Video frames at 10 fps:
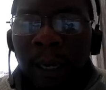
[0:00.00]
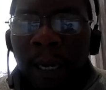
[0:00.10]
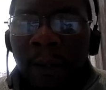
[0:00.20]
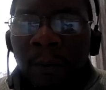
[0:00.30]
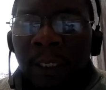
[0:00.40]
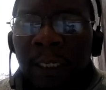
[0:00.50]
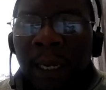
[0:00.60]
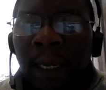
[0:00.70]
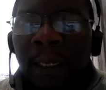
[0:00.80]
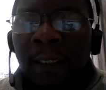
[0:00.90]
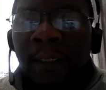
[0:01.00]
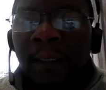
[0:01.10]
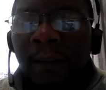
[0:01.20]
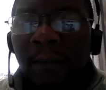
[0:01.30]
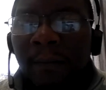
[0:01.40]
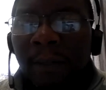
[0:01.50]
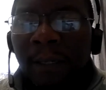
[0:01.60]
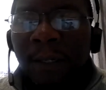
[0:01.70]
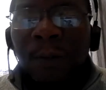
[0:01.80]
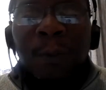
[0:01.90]
I wish I had
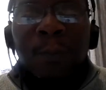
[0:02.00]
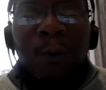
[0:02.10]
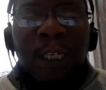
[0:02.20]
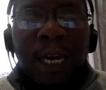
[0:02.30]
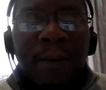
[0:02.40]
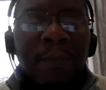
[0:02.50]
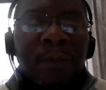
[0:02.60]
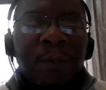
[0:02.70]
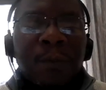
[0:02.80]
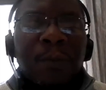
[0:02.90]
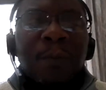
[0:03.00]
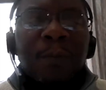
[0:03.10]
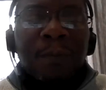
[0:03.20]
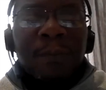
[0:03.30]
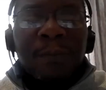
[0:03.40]
a little bit more time to